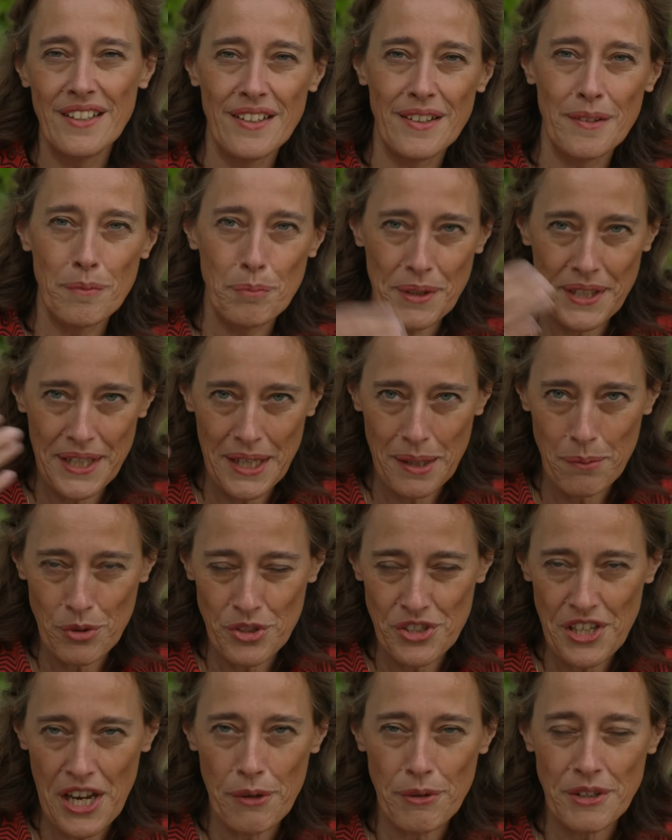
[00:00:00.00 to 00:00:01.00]
and became
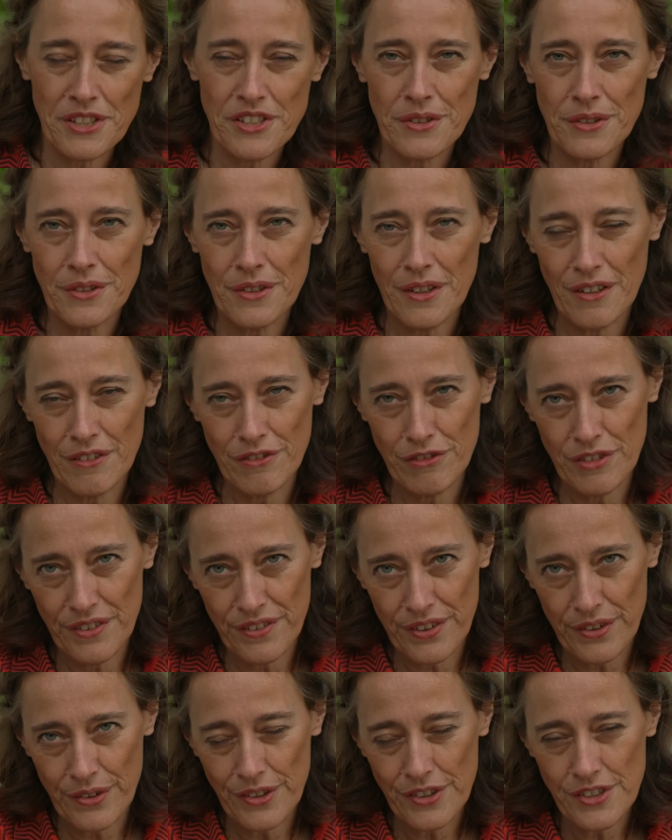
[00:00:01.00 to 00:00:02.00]
a director of
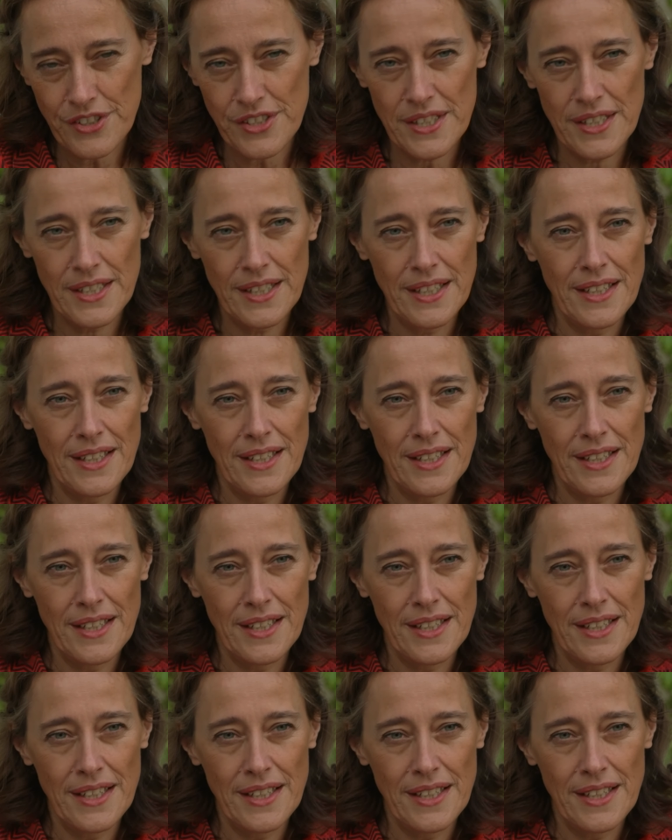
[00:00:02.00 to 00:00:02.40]
research.